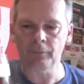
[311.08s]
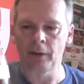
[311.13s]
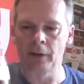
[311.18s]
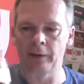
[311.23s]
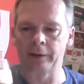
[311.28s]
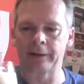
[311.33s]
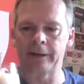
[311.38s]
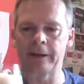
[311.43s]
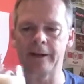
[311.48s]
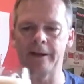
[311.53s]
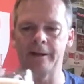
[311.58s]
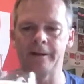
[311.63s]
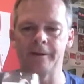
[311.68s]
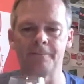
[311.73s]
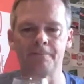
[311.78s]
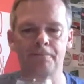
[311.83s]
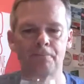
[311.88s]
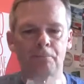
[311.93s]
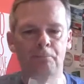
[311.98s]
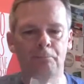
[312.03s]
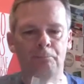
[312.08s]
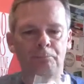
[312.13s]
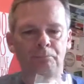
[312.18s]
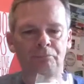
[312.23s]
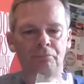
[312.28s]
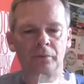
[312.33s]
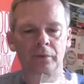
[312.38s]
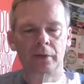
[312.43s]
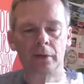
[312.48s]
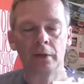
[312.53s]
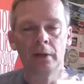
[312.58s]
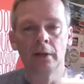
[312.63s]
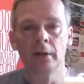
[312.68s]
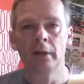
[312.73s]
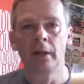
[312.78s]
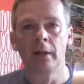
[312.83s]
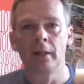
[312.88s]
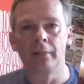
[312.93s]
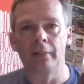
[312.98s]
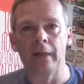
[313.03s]
Okay,
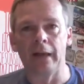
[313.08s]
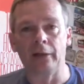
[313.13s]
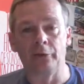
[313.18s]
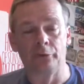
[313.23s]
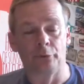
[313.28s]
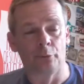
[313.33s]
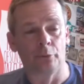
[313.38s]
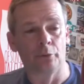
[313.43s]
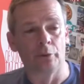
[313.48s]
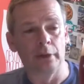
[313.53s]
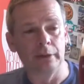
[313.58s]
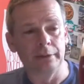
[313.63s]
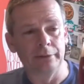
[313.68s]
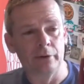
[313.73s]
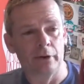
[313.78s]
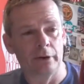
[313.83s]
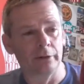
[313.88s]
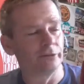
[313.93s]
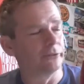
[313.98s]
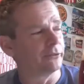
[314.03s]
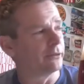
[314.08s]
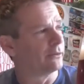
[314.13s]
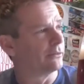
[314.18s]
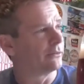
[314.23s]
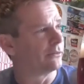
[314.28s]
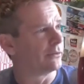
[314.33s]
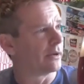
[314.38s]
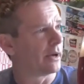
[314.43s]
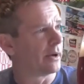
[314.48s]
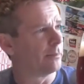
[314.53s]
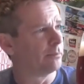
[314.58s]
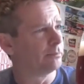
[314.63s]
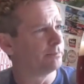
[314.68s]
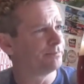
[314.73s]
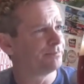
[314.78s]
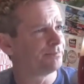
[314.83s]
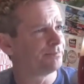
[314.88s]
that is really nice. It's okay,